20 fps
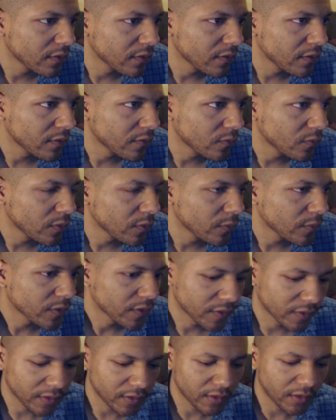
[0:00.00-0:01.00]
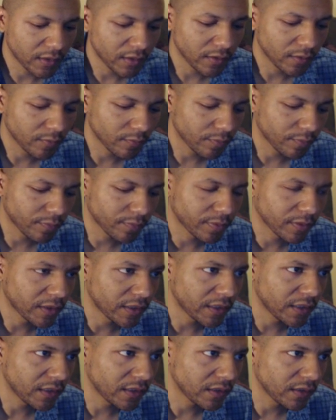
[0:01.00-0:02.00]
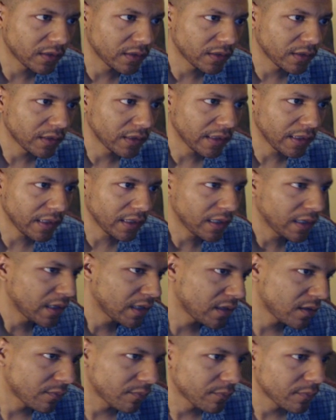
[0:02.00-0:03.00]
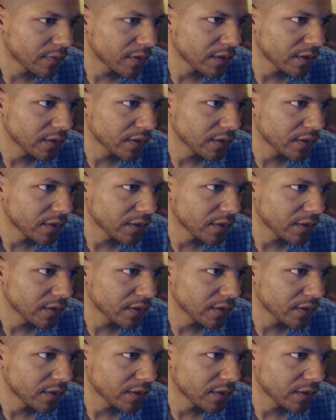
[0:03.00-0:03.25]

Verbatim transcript: and we will say play anim